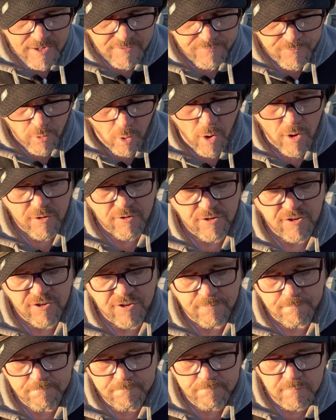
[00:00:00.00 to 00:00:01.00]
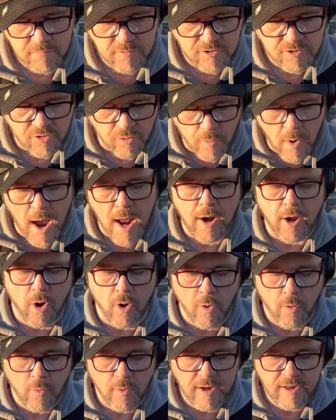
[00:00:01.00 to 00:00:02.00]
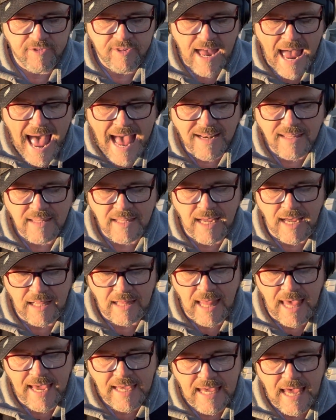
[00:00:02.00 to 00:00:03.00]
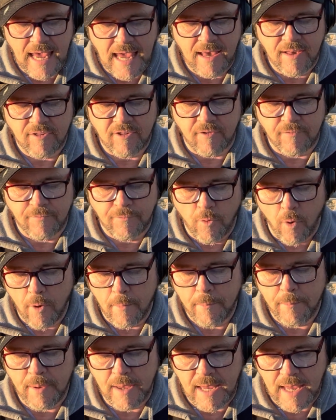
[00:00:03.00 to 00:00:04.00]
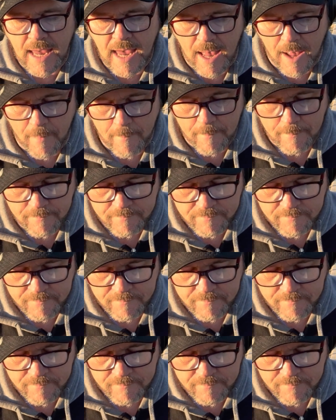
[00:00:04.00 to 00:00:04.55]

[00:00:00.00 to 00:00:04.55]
of course, Toronto is at the LA Kings at 4 p.m.